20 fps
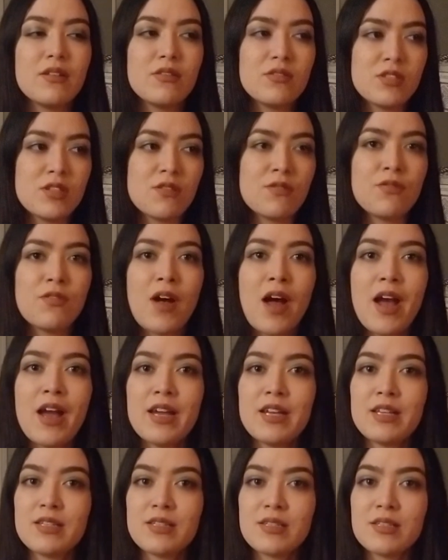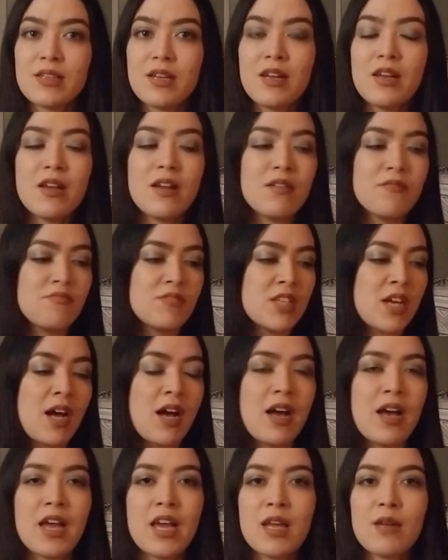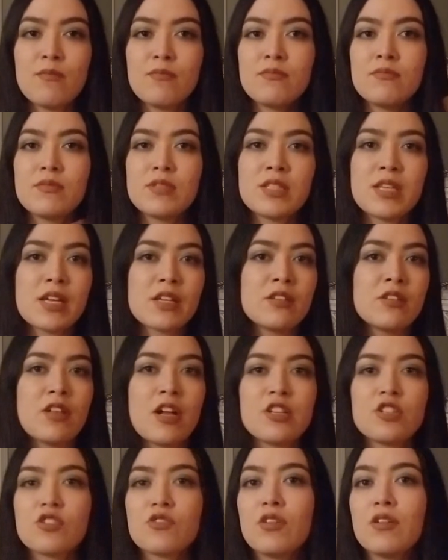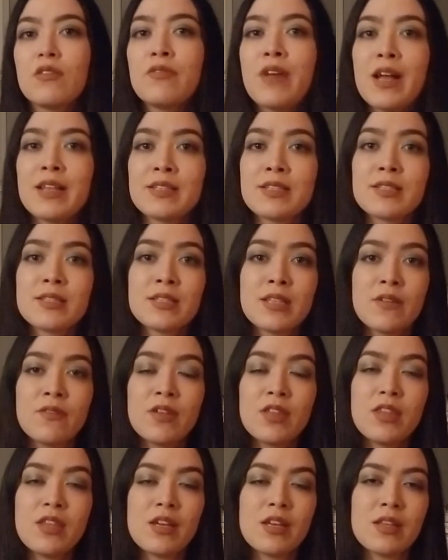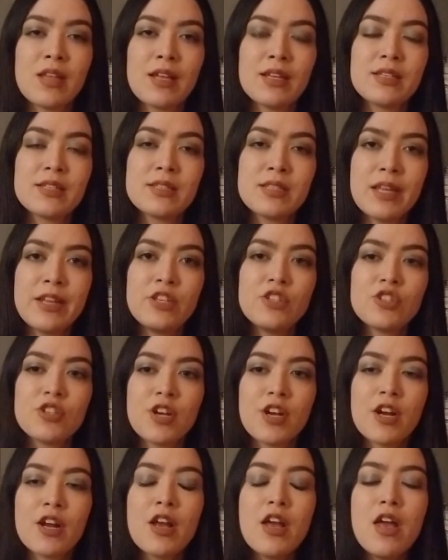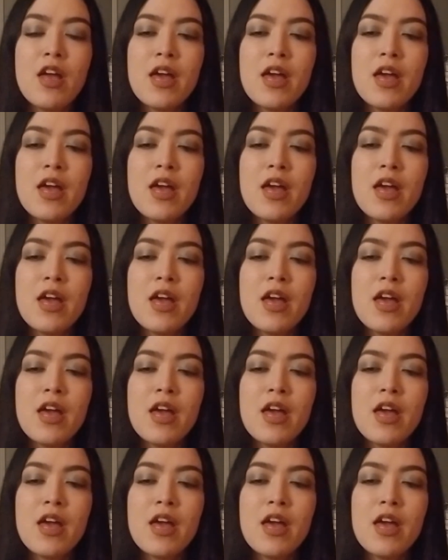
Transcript: defies time, technological advances, and everything, and that is nature.